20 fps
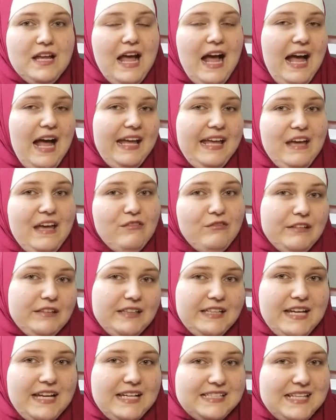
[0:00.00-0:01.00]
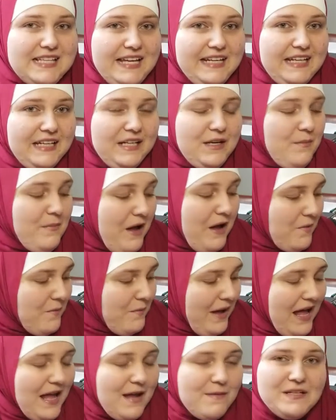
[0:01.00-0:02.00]
I get really excited about
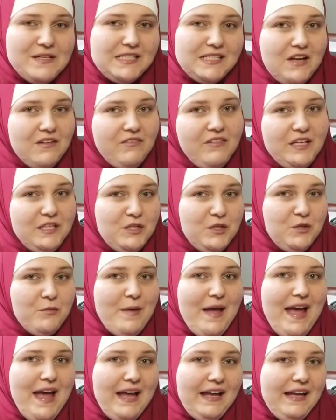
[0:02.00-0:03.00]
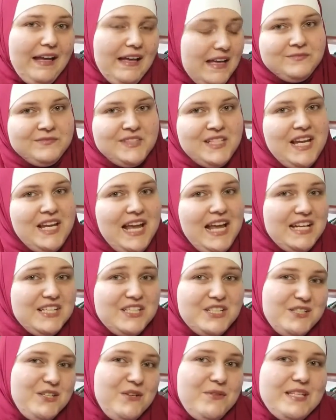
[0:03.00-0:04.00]
buying myself a new bag and
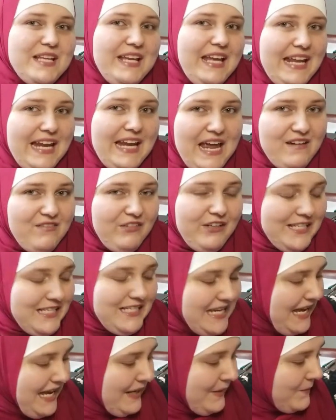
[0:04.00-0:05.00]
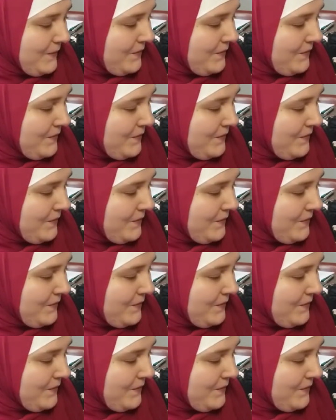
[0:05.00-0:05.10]
just using it every day.